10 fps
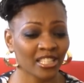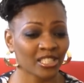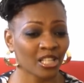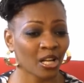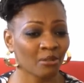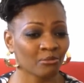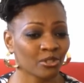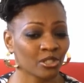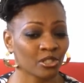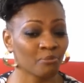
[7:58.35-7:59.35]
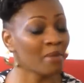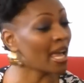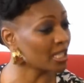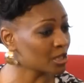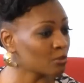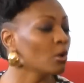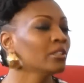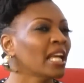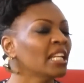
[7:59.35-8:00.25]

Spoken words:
is well,